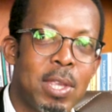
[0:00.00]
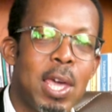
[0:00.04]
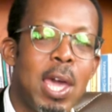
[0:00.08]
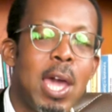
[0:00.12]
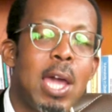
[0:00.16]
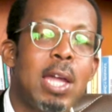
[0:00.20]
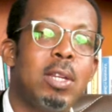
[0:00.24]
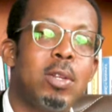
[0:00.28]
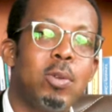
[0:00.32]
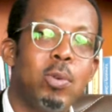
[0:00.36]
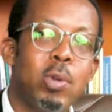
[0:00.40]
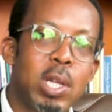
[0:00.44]

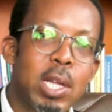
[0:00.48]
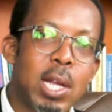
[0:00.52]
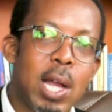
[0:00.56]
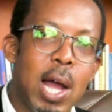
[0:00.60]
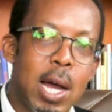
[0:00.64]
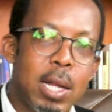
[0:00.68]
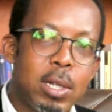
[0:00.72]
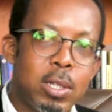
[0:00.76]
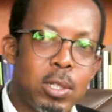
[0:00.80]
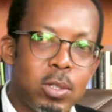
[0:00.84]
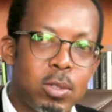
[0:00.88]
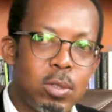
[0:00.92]
And we
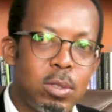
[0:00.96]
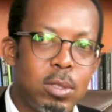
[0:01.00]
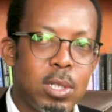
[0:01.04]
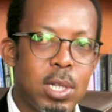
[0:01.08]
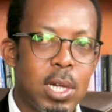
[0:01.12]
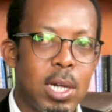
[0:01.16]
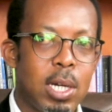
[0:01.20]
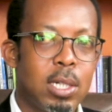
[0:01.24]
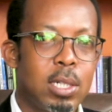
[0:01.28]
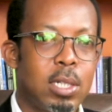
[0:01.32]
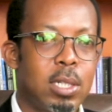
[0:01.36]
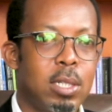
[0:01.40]
can do
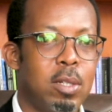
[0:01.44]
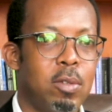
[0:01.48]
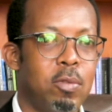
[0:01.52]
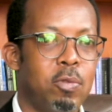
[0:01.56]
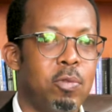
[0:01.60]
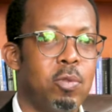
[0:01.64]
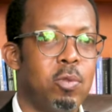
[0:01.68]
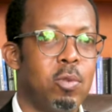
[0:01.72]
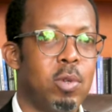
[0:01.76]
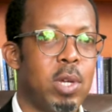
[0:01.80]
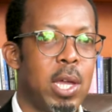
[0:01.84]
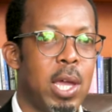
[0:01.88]
that
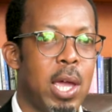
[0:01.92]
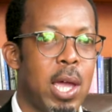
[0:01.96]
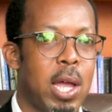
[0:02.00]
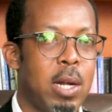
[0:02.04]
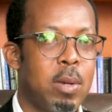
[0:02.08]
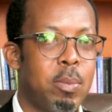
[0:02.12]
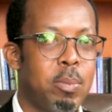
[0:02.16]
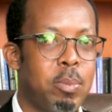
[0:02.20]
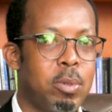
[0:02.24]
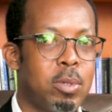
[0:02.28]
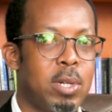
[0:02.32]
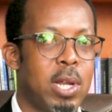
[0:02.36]
if we
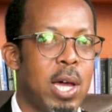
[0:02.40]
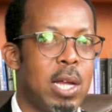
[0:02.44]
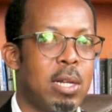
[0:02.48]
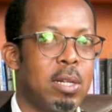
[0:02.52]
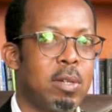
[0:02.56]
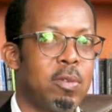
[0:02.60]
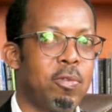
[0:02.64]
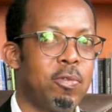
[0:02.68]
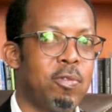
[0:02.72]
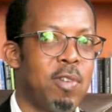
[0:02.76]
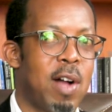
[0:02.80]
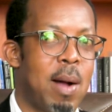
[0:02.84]
help
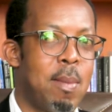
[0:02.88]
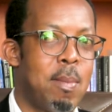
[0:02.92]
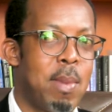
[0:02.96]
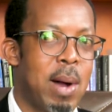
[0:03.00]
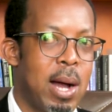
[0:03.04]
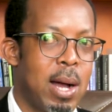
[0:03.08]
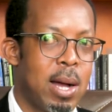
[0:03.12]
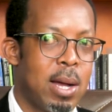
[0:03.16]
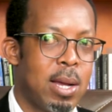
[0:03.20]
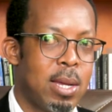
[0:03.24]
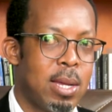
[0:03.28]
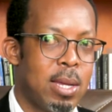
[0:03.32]
that
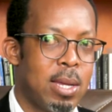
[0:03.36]
farmer,